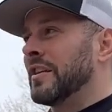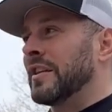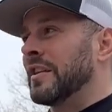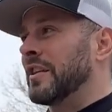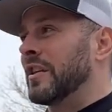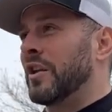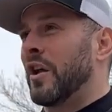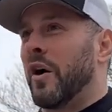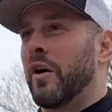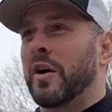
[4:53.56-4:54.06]

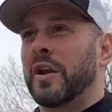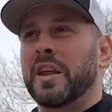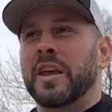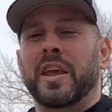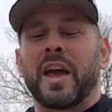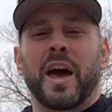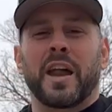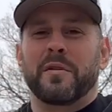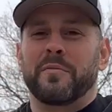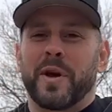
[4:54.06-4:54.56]
you know, and
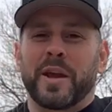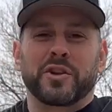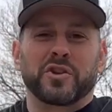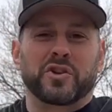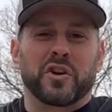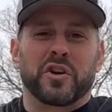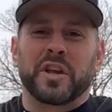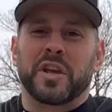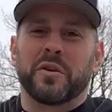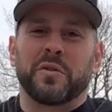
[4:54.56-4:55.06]
he had to make
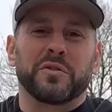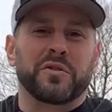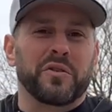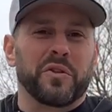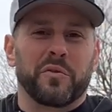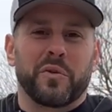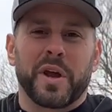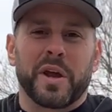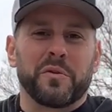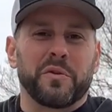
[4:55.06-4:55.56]
sure he was in
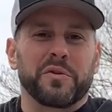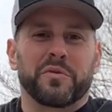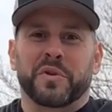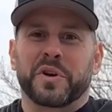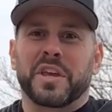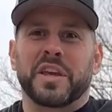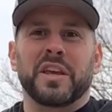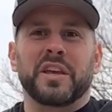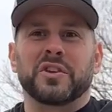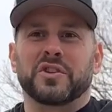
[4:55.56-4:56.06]
the ring with
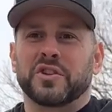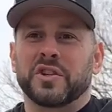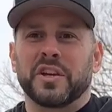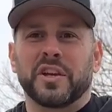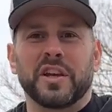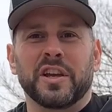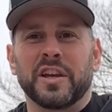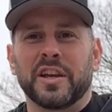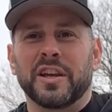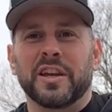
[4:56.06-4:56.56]

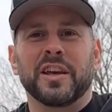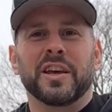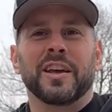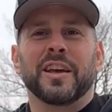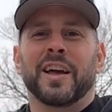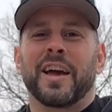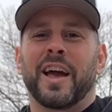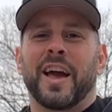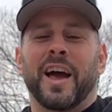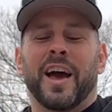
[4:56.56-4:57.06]
Rikishi. Yep.
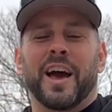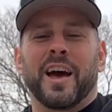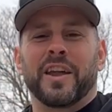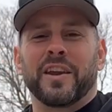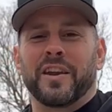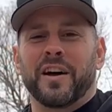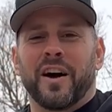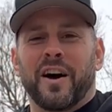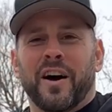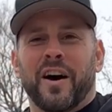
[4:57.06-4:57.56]

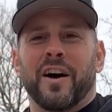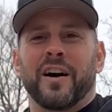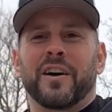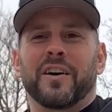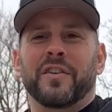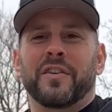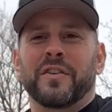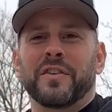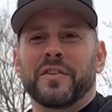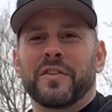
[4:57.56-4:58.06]
And did he
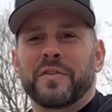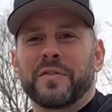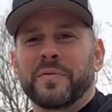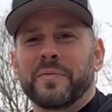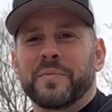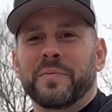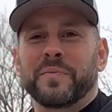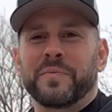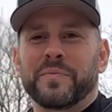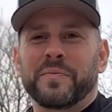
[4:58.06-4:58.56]
make
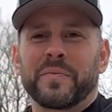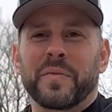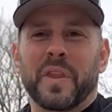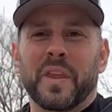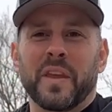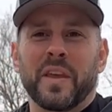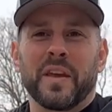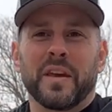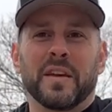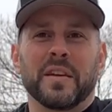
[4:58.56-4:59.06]
Rikishi an
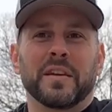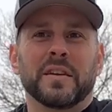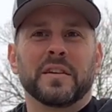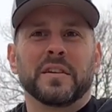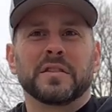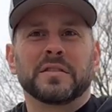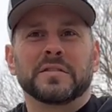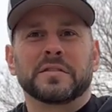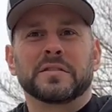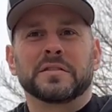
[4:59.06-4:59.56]
honorary
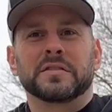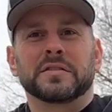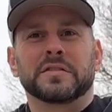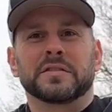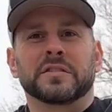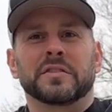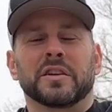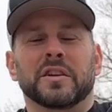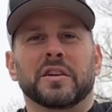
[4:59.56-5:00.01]
Jewish man?